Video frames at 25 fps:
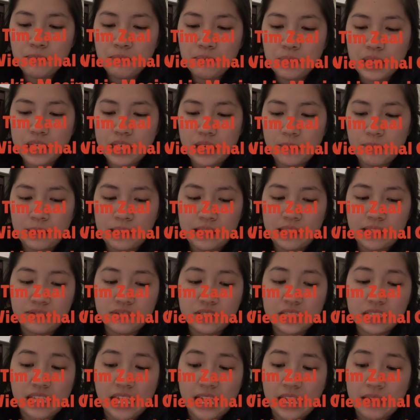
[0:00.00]
beat up and
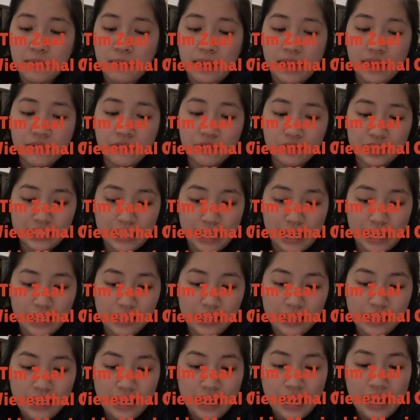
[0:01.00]
left a gay man for dead.